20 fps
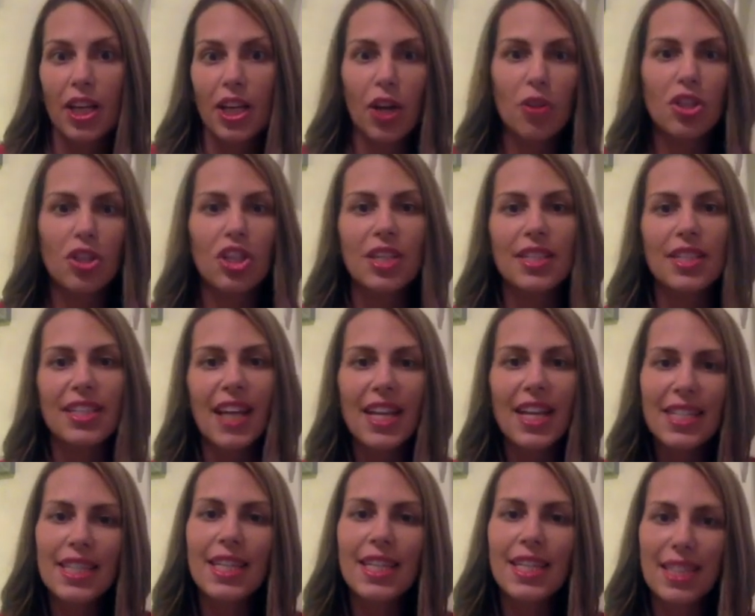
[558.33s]
You know, she
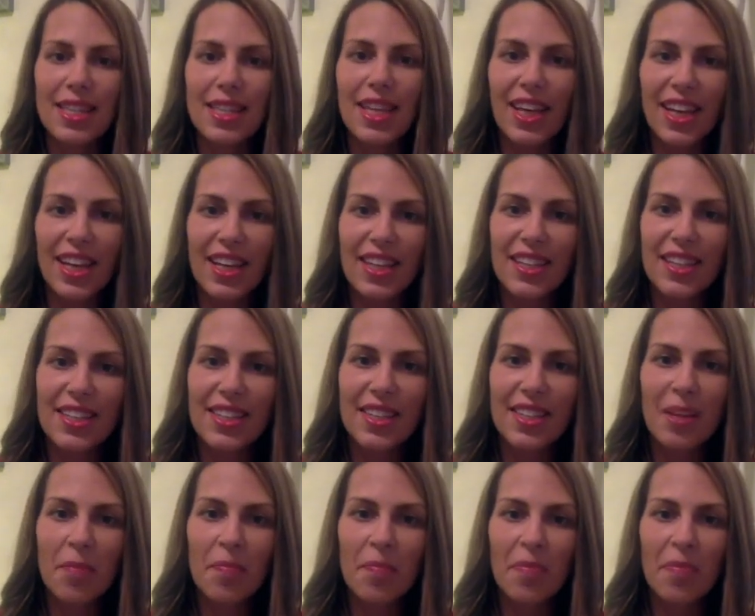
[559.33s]
says these things,